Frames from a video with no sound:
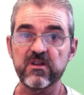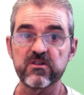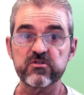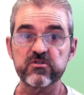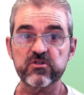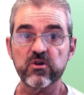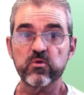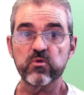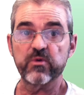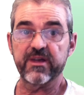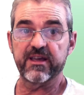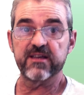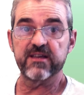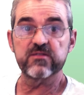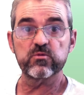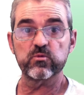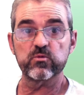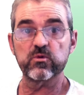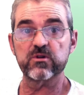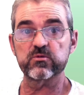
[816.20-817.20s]
So we
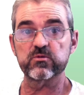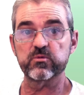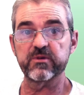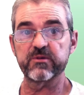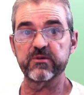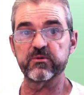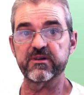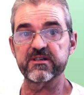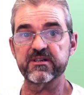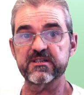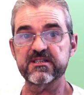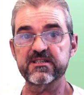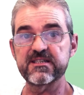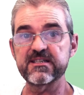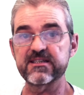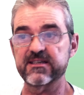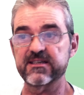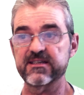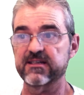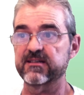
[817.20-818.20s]
get what we were
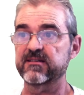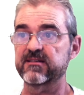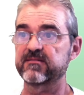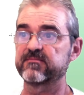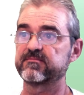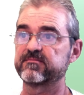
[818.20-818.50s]
seeking,